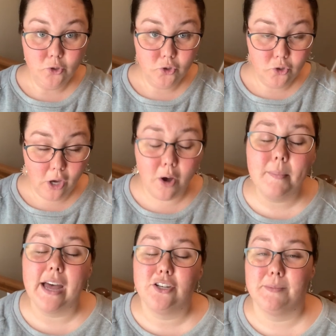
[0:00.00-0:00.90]

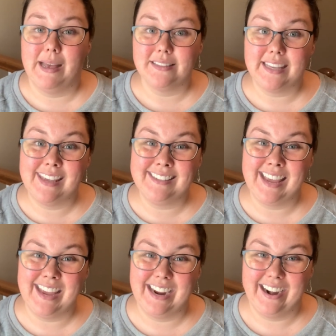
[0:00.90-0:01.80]
so much about
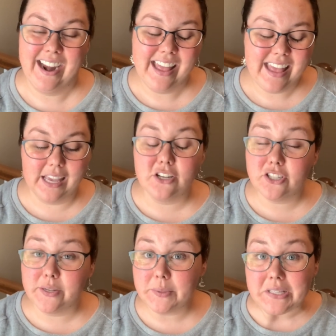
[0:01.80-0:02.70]
skincare. And
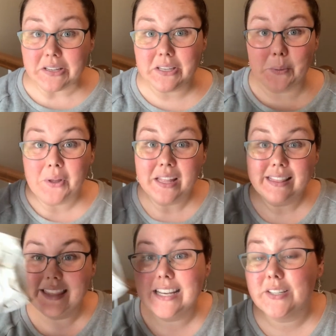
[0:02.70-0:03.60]
she will tell you,
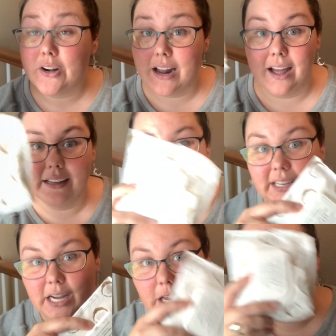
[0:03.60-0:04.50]
these are not
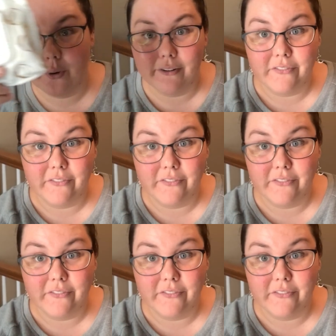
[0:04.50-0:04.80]
cleaning your